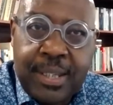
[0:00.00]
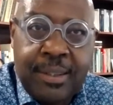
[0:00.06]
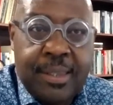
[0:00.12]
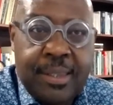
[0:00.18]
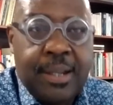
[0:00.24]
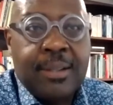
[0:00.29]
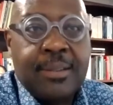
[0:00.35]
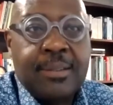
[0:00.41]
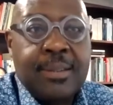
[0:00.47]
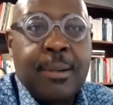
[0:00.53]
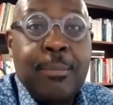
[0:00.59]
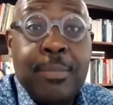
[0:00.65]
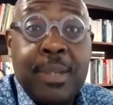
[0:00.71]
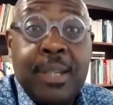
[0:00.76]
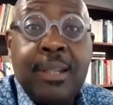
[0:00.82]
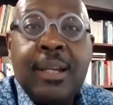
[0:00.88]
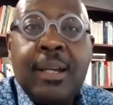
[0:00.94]
there,
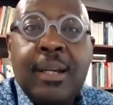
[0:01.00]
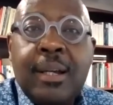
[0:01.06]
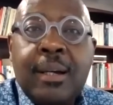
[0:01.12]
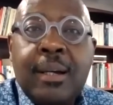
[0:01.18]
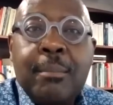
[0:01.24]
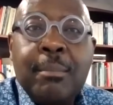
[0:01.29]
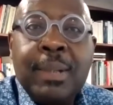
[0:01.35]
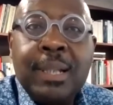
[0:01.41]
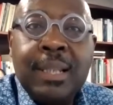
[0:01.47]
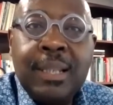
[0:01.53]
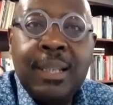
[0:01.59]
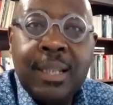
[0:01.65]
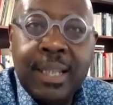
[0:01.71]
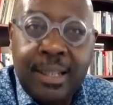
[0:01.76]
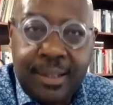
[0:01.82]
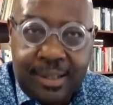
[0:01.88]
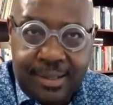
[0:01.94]
something
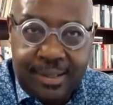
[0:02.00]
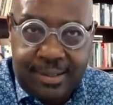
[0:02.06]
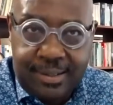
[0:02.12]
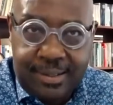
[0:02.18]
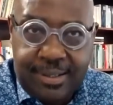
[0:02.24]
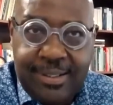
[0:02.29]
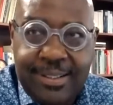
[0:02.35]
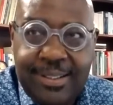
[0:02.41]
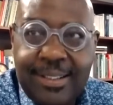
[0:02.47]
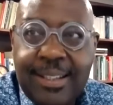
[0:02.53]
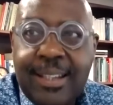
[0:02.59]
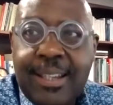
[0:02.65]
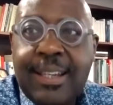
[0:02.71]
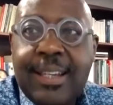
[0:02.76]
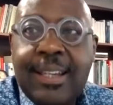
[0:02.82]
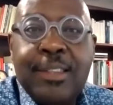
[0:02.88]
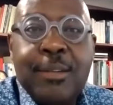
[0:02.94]
malignant
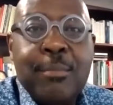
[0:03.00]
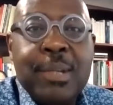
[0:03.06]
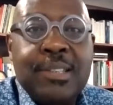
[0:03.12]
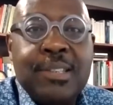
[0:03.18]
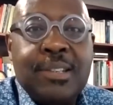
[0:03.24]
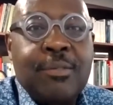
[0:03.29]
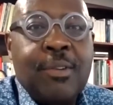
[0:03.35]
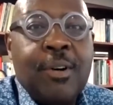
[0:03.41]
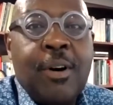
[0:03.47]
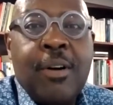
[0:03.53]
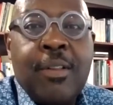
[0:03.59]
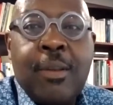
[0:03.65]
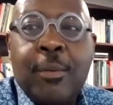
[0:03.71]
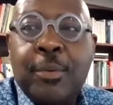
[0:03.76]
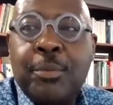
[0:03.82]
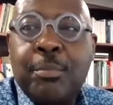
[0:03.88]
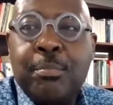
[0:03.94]
in the midst of all that
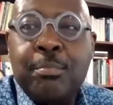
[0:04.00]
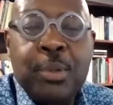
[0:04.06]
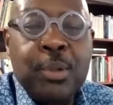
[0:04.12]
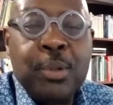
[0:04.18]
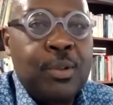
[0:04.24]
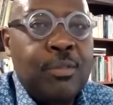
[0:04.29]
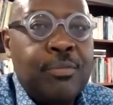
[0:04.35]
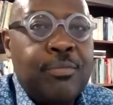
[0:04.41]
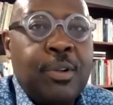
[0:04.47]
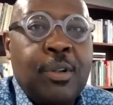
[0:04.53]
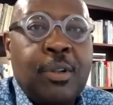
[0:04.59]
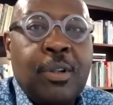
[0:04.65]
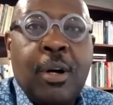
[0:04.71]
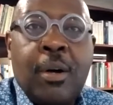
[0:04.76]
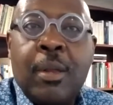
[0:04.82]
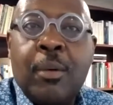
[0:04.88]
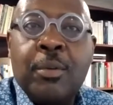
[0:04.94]
was beautiful,
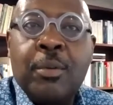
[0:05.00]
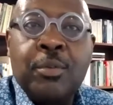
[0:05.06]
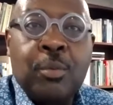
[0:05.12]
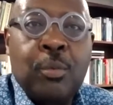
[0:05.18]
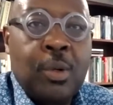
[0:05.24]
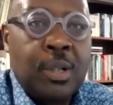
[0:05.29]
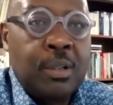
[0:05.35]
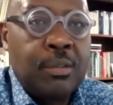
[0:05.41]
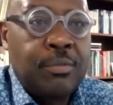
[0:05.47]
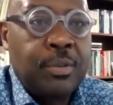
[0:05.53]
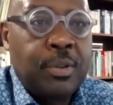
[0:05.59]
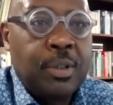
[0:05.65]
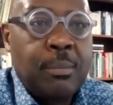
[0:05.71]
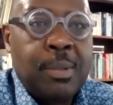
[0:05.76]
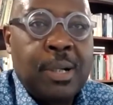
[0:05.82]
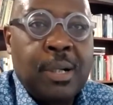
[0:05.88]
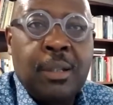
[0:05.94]
all that was wonderful
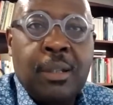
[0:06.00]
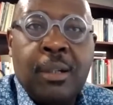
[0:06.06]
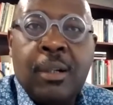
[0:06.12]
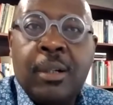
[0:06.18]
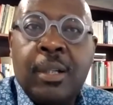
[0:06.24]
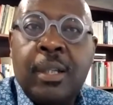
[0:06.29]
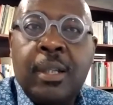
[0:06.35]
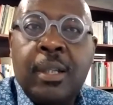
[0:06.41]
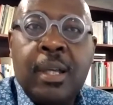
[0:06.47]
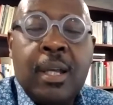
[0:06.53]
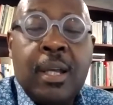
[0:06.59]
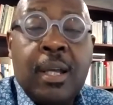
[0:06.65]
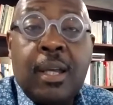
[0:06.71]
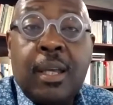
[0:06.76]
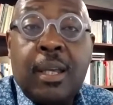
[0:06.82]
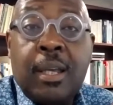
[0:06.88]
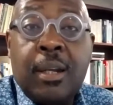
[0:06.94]
about learning.
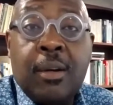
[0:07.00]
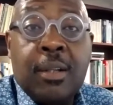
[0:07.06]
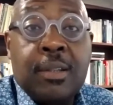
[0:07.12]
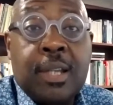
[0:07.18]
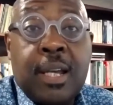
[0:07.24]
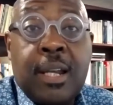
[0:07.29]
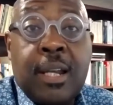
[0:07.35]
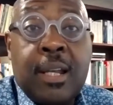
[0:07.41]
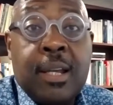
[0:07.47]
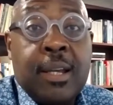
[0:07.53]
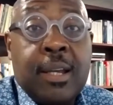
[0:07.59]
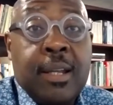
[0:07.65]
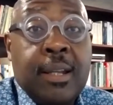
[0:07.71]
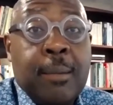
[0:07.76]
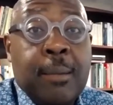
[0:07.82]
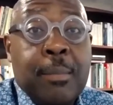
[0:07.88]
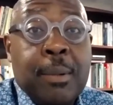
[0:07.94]
and
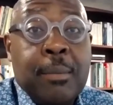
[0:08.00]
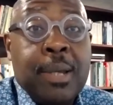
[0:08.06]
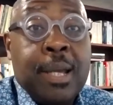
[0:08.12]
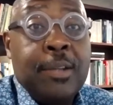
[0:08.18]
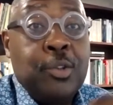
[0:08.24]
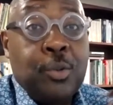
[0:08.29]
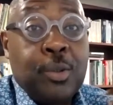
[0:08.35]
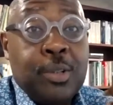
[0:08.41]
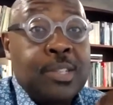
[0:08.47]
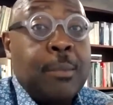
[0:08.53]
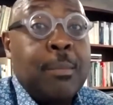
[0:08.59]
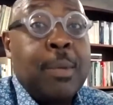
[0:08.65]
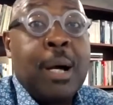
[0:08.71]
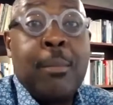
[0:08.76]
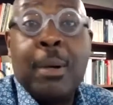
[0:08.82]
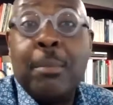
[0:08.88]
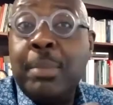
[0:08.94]
as you can see,
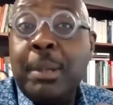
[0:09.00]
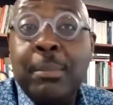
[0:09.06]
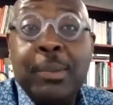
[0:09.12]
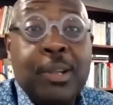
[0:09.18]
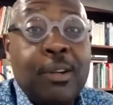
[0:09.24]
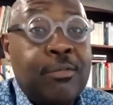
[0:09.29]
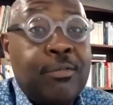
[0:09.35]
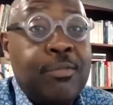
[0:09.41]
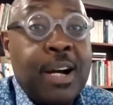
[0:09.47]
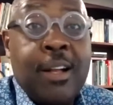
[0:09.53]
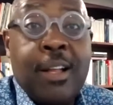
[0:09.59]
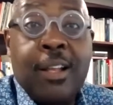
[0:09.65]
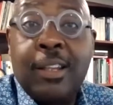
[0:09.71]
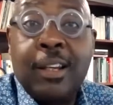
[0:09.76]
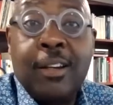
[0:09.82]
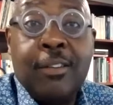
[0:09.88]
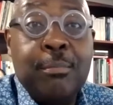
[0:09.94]
I'm a bibliophile. I
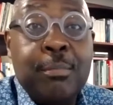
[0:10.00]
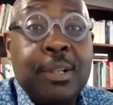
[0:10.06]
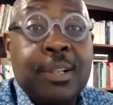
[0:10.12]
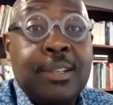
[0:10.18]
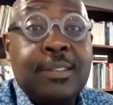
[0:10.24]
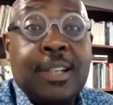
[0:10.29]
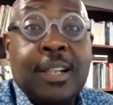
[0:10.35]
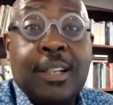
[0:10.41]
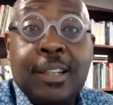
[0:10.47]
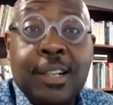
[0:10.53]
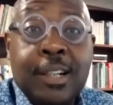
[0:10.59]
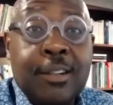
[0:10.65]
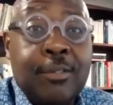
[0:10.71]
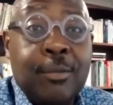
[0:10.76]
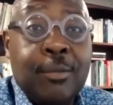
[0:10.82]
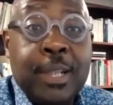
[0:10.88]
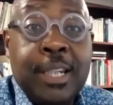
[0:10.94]
love books. I
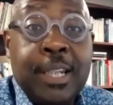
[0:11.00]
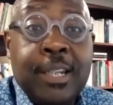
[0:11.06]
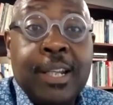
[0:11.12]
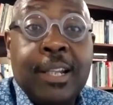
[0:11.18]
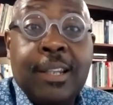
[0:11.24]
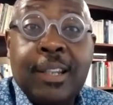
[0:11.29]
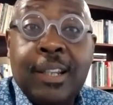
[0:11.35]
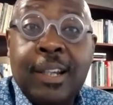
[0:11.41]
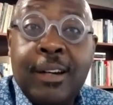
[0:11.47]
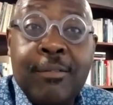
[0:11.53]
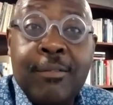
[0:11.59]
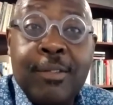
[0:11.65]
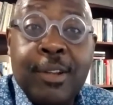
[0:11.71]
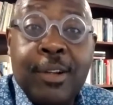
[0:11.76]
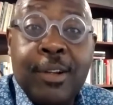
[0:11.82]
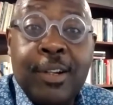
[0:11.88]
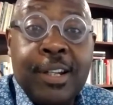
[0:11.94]
love reading. I love
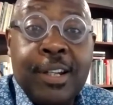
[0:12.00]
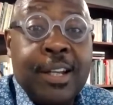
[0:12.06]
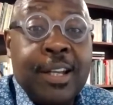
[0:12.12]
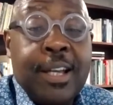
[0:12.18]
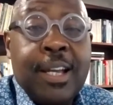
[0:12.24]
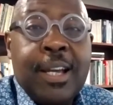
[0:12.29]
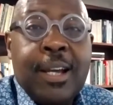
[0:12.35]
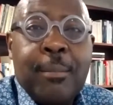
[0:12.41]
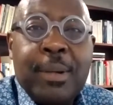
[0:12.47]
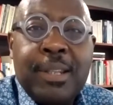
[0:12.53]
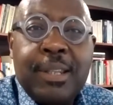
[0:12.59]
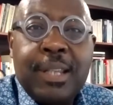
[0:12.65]
learning. But